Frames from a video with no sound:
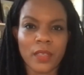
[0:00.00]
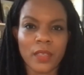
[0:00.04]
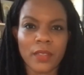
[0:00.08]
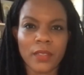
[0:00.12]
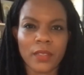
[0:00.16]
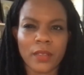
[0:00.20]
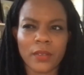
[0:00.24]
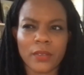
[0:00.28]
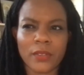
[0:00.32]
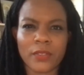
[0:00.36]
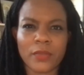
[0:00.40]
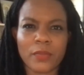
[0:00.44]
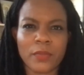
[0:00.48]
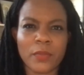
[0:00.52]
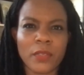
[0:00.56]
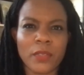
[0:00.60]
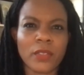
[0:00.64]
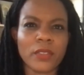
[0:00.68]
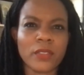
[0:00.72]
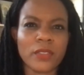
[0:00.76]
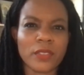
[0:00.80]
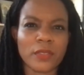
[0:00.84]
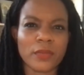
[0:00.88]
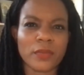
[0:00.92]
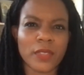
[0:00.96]
There's
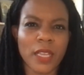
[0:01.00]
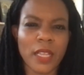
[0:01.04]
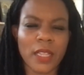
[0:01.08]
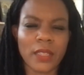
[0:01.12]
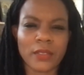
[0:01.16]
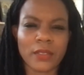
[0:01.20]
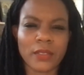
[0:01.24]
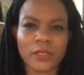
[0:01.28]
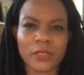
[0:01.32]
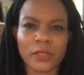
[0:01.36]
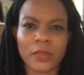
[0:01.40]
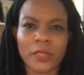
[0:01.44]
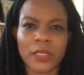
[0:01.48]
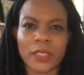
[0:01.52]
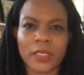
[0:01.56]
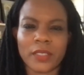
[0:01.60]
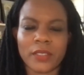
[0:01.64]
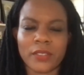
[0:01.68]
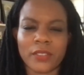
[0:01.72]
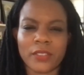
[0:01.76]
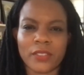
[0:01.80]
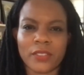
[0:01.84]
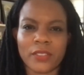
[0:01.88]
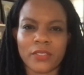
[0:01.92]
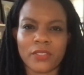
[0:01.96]
millions of dollars going
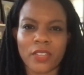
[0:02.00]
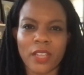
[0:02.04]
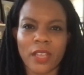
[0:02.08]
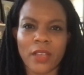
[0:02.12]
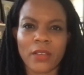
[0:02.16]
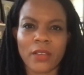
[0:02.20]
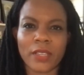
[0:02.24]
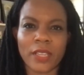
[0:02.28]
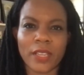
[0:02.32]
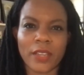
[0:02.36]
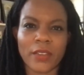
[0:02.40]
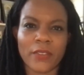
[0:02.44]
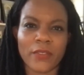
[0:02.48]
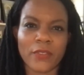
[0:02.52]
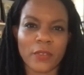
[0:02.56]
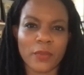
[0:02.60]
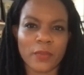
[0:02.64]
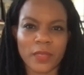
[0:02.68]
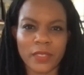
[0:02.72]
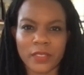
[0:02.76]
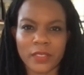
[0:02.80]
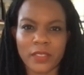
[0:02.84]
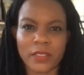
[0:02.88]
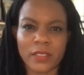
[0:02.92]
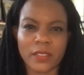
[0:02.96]
into childcare for
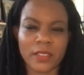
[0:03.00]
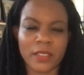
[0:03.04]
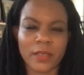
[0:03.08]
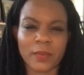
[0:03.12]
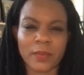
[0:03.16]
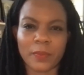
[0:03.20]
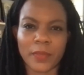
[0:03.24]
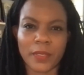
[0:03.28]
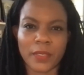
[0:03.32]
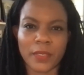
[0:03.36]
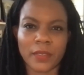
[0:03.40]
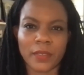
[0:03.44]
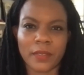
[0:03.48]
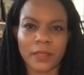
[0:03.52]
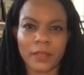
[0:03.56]
Mississippi.